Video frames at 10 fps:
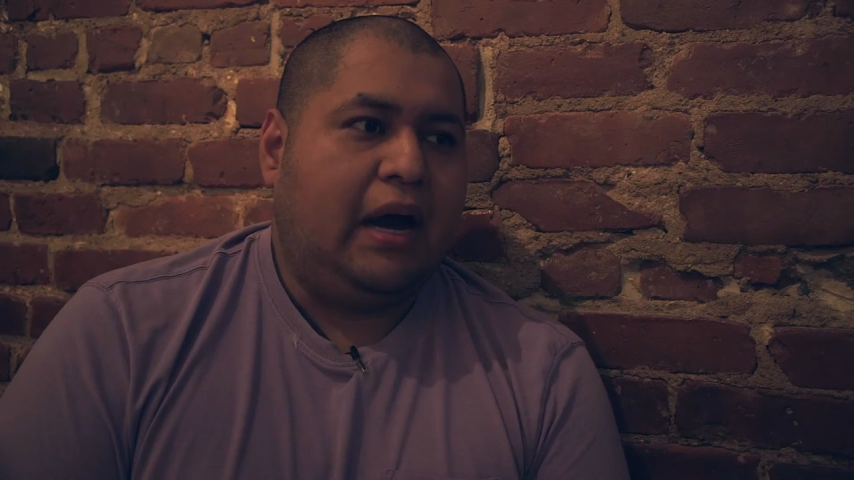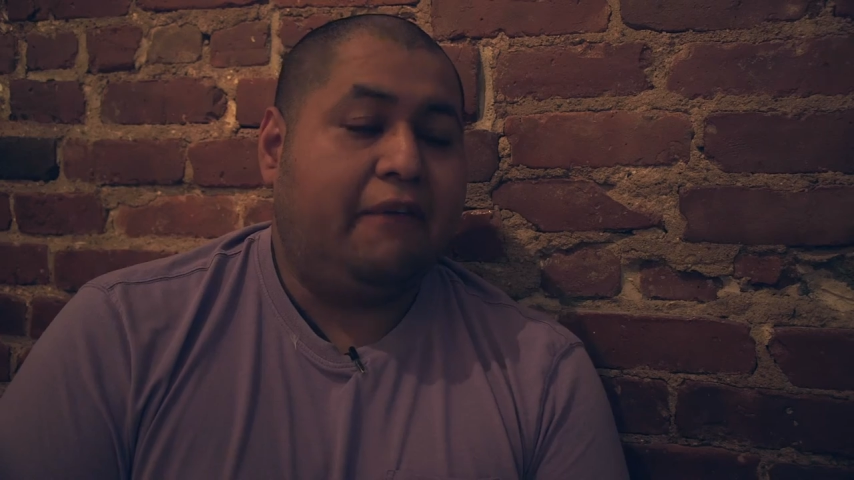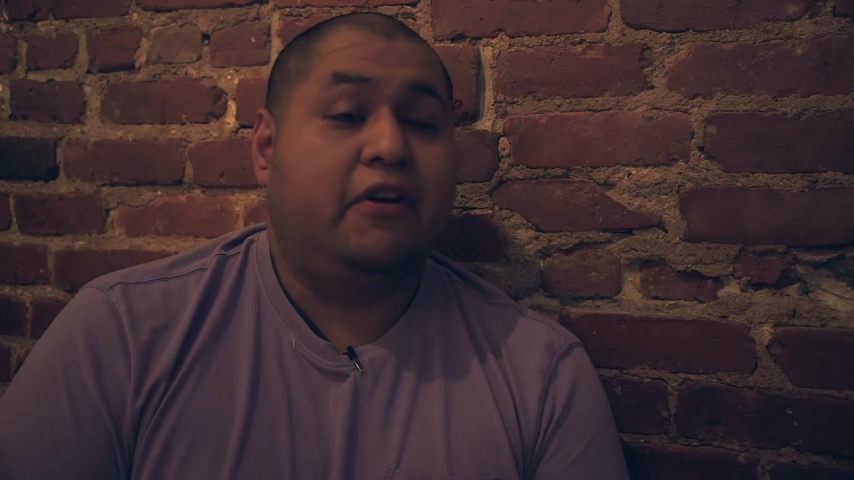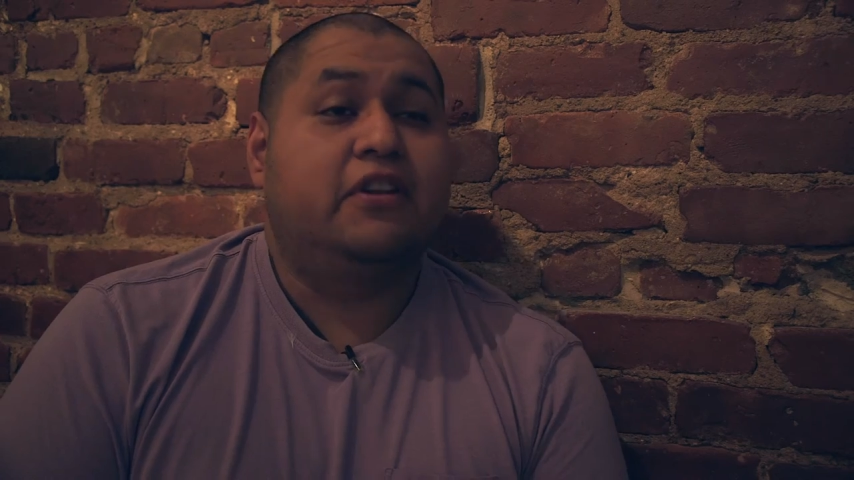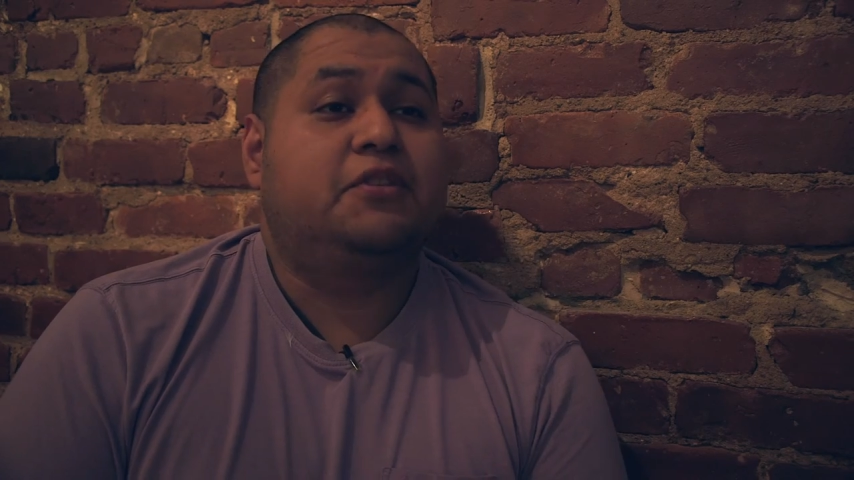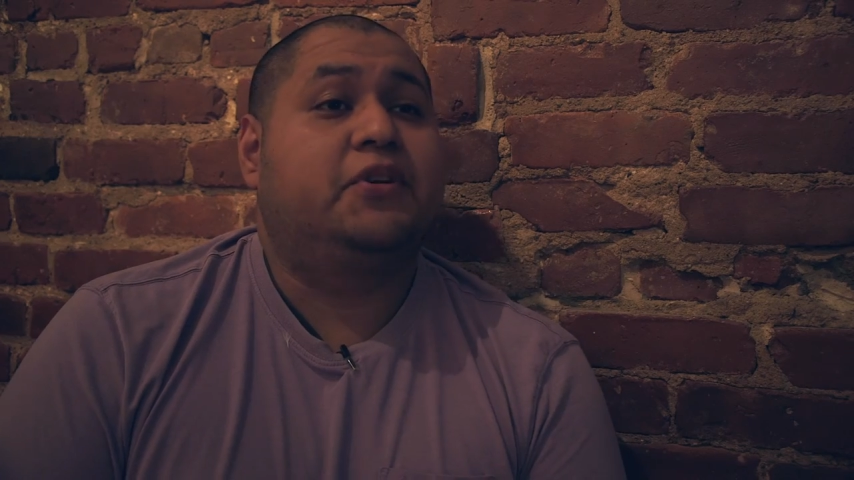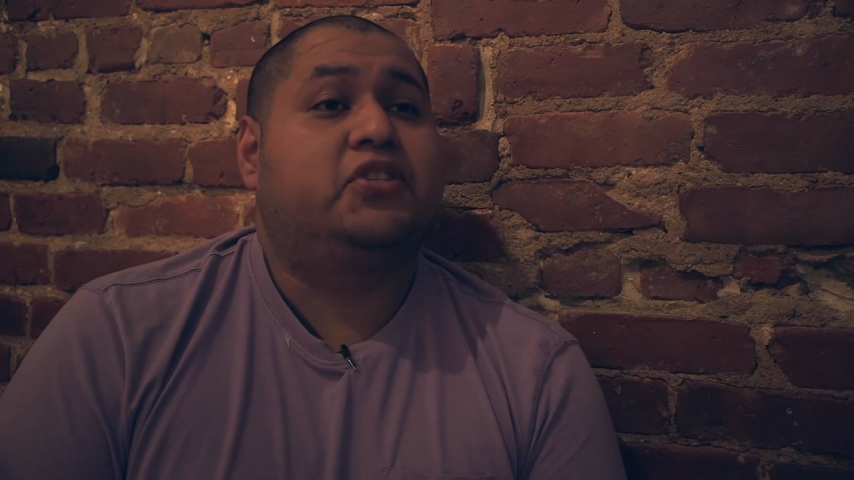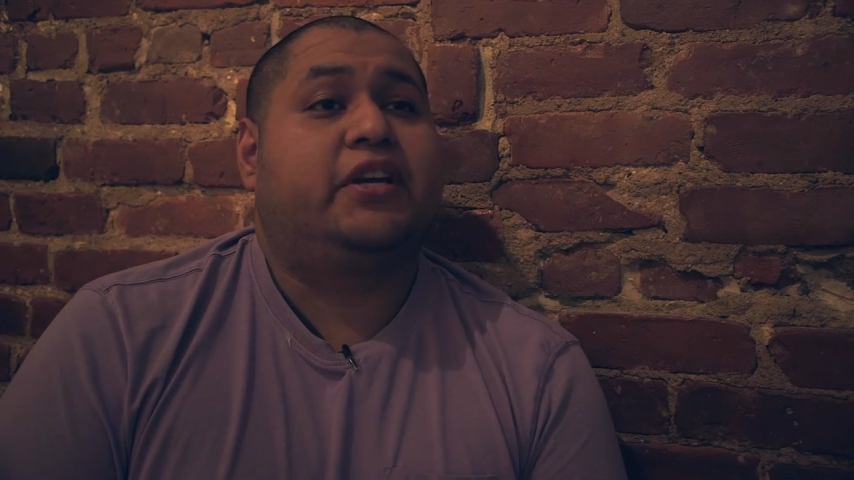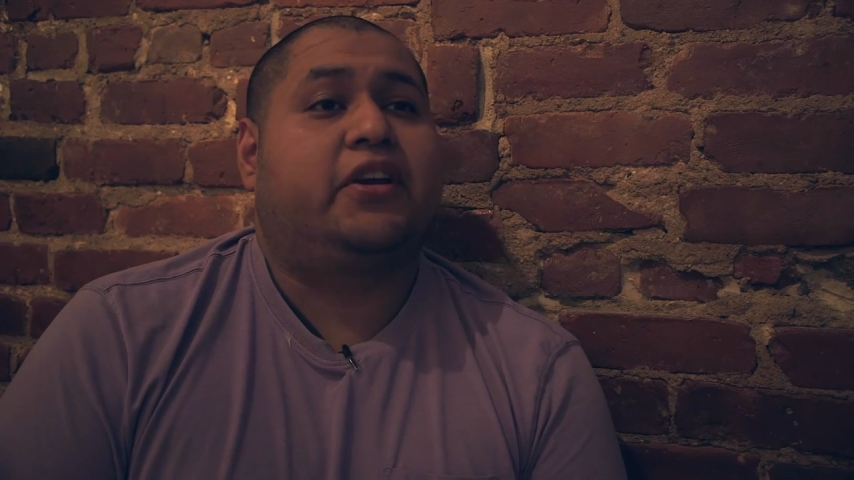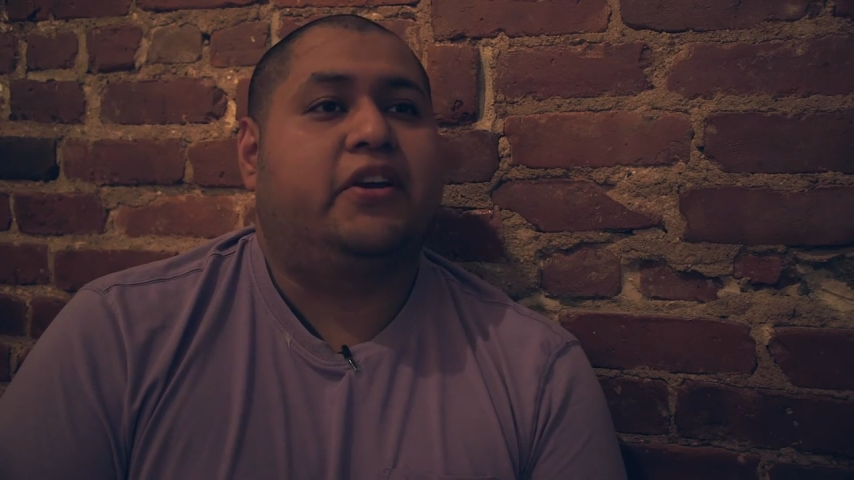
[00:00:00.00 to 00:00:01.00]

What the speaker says: I've done as much as I